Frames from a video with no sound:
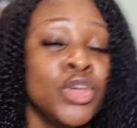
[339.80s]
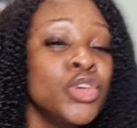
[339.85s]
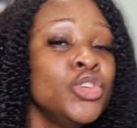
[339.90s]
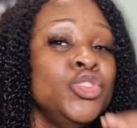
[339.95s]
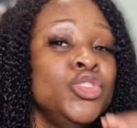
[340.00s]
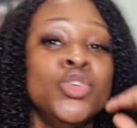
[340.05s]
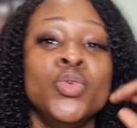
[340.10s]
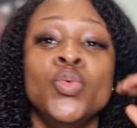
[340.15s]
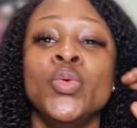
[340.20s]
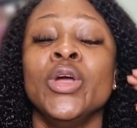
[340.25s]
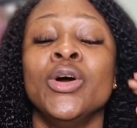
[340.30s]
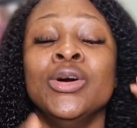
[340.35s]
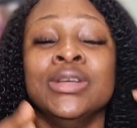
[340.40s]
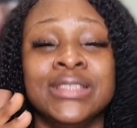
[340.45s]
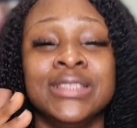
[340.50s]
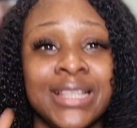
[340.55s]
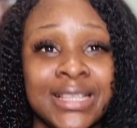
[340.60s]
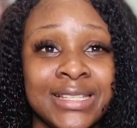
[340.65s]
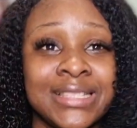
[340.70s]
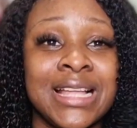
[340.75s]
you will
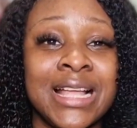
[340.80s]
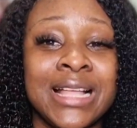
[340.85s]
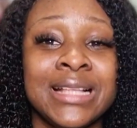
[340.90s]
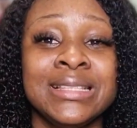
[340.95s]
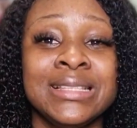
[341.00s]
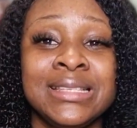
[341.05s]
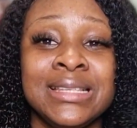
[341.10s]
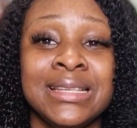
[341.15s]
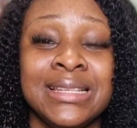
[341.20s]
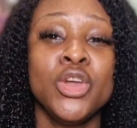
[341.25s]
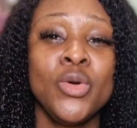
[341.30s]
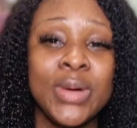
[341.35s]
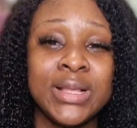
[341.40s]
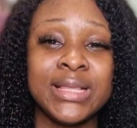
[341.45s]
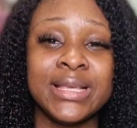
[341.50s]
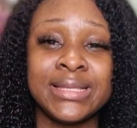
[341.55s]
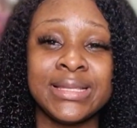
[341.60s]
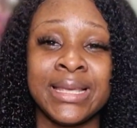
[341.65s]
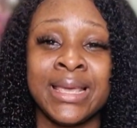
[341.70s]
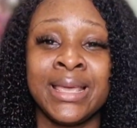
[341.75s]
understand. When
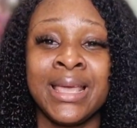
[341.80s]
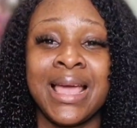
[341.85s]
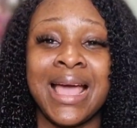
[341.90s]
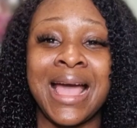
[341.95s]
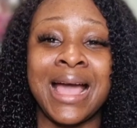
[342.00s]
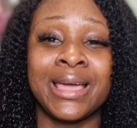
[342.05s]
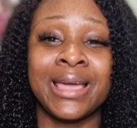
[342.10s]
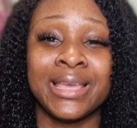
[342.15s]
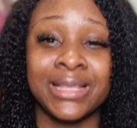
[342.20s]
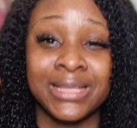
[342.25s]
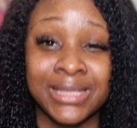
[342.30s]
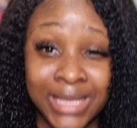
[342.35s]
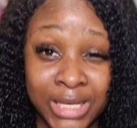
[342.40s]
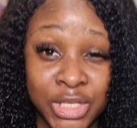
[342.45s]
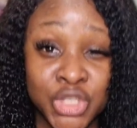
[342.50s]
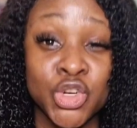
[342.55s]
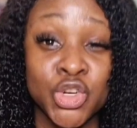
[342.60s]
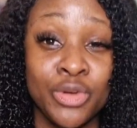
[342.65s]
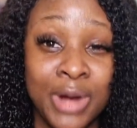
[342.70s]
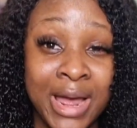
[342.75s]
they say
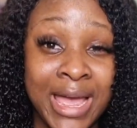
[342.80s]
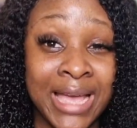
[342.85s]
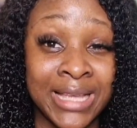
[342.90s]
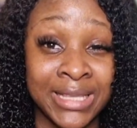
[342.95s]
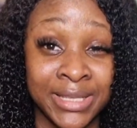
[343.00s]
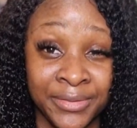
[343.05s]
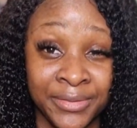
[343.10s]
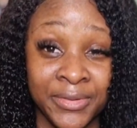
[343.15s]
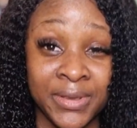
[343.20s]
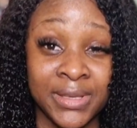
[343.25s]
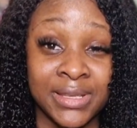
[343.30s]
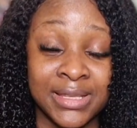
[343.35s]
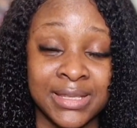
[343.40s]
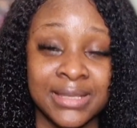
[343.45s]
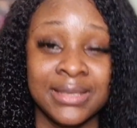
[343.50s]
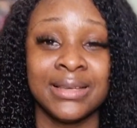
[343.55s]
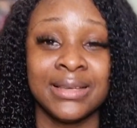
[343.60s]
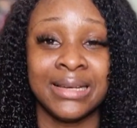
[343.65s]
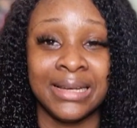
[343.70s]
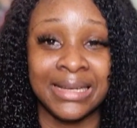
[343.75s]
architectural
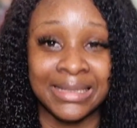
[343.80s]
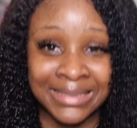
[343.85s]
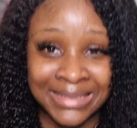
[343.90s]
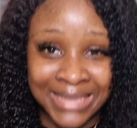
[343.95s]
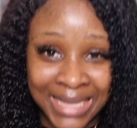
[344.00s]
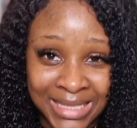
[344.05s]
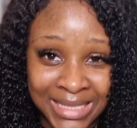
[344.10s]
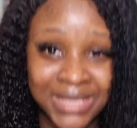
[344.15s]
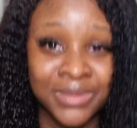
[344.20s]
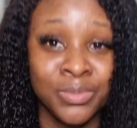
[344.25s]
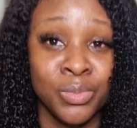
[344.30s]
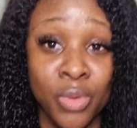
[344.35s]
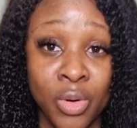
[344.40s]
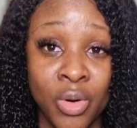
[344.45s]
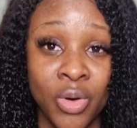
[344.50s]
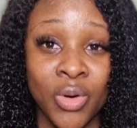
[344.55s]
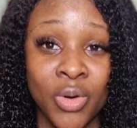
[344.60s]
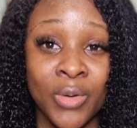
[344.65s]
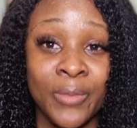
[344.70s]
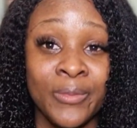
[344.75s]
edifice, that
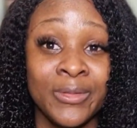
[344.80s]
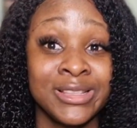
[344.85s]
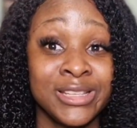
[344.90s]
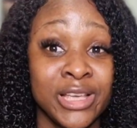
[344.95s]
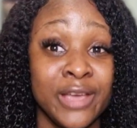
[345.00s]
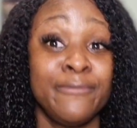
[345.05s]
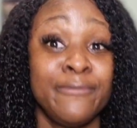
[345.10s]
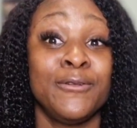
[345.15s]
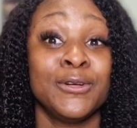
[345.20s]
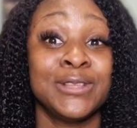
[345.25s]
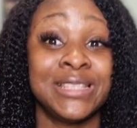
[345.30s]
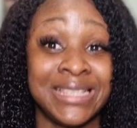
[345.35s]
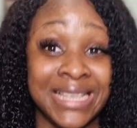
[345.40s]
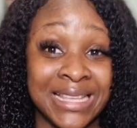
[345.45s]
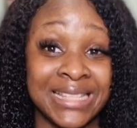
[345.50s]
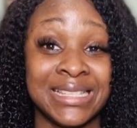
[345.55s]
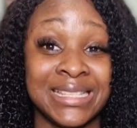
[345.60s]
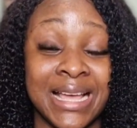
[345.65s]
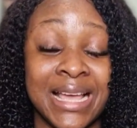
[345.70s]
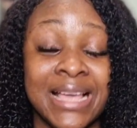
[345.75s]
mall, Telford
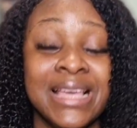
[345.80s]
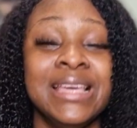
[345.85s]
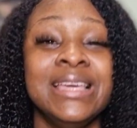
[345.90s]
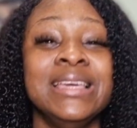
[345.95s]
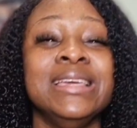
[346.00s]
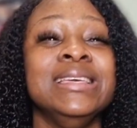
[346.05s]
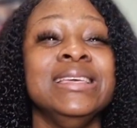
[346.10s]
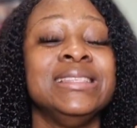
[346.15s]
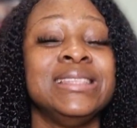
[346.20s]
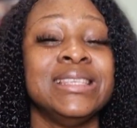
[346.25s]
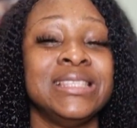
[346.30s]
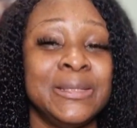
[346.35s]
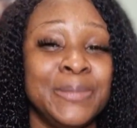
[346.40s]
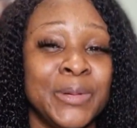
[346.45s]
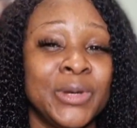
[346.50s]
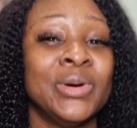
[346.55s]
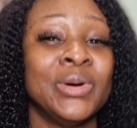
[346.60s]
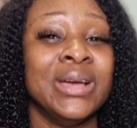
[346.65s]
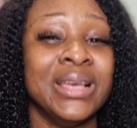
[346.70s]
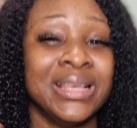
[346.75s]
Center, is a
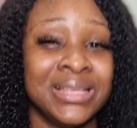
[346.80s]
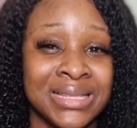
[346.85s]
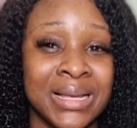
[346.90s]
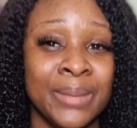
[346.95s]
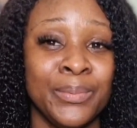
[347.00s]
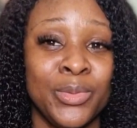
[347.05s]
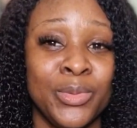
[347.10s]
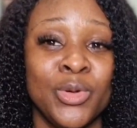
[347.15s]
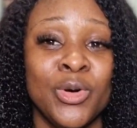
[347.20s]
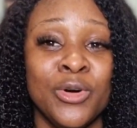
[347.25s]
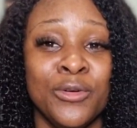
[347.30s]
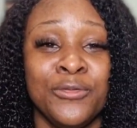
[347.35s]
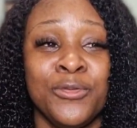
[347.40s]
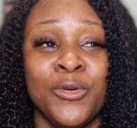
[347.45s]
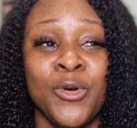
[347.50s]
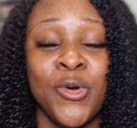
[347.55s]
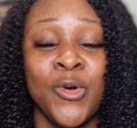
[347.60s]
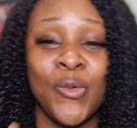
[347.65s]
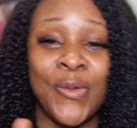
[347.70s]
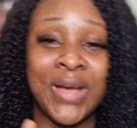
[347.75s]
typical example of
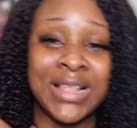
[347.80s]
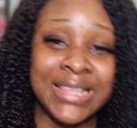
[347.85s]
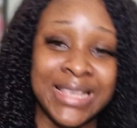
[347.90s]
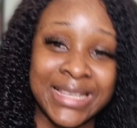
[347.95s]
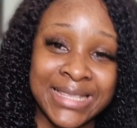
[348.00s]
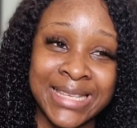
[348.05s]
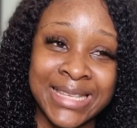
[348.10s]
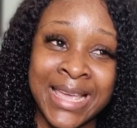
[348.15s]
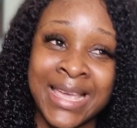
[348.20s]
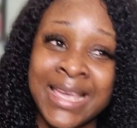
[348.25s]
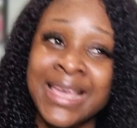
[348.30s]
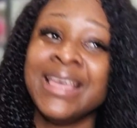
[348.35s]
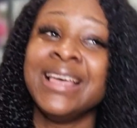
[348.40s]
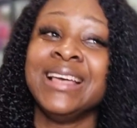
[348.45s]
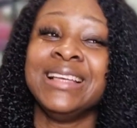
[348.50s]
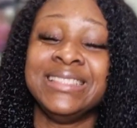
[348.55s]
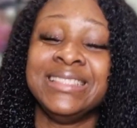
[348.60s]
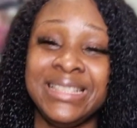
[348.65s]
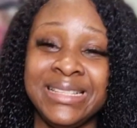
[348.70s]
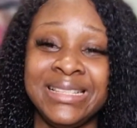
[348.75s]
when they say
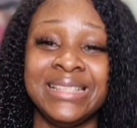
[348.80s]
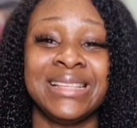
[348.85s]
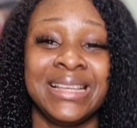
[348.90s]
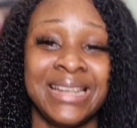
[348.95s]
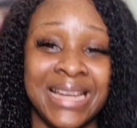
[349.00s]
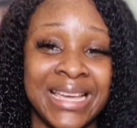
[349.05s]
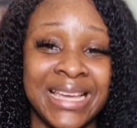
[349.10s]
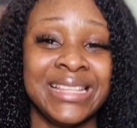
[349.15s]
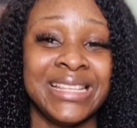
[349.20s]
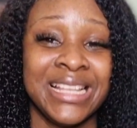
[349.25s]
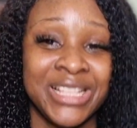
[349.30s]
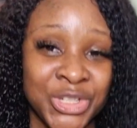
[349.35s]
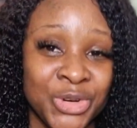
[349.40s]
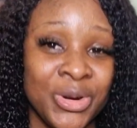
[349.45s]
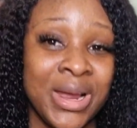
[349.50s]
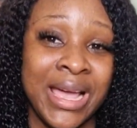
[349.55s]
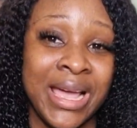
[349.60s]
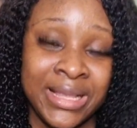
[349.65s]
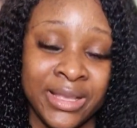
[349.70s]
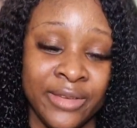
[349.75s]
this is an
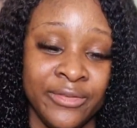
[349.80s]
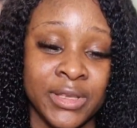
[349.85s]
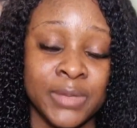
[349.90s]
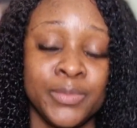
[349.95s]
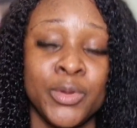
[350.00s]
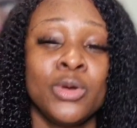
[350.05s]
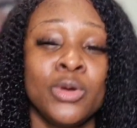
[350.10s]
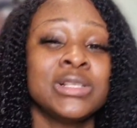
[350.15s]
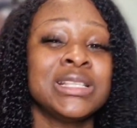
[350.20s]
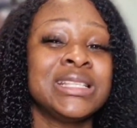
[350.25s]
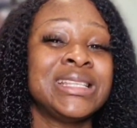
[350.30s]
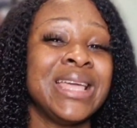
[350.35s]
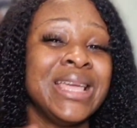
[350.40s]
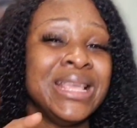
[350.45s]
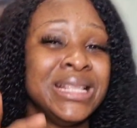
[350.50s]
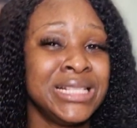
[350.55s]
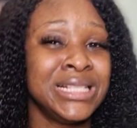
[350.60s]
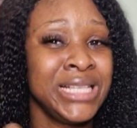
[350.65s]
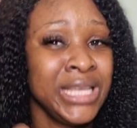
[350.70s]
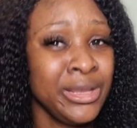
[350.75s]
architectural edifice. Because the
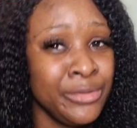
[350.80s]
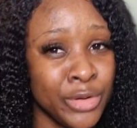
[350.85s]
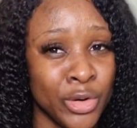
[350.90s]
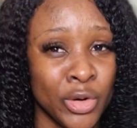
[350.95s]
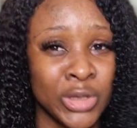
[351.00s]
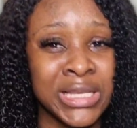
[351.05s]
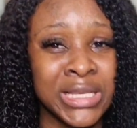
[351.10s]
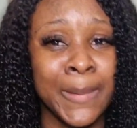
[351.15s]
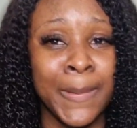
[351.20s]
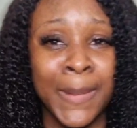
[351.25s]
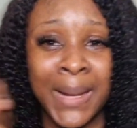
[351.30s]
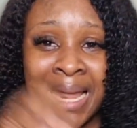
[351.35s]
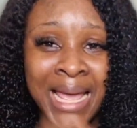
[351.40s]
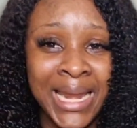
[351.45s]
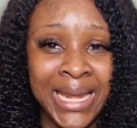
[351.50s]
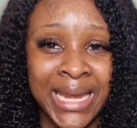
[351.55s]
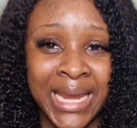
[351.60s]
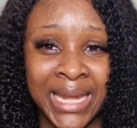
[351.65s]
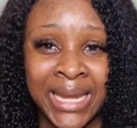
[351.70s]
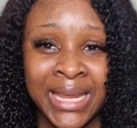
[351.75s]
interior, the
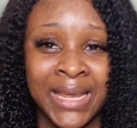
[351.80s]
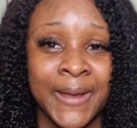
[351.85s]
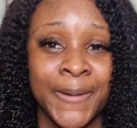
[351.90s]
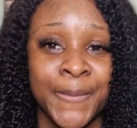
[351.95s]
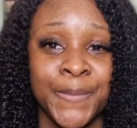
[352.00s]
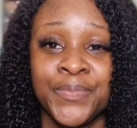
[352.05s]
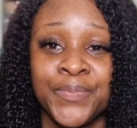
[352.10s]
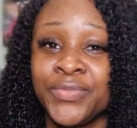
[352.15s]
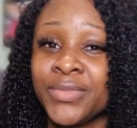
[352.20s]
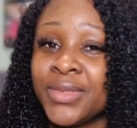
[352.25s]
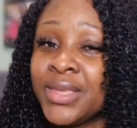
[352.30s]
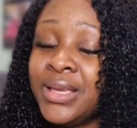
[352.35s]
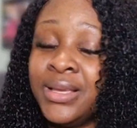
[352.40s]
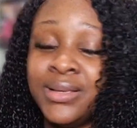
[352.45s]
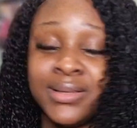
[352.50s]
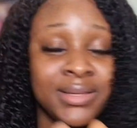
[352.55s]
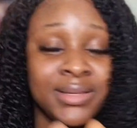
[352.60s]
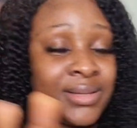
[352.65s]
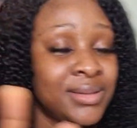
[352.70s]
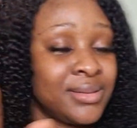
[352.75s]
planning
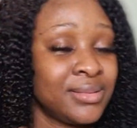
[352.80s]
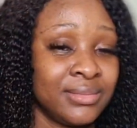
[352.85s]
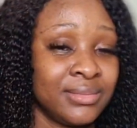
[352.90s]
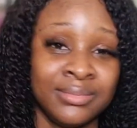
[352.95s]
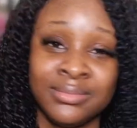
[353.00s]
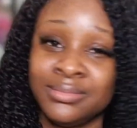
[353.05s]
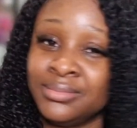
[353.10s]
is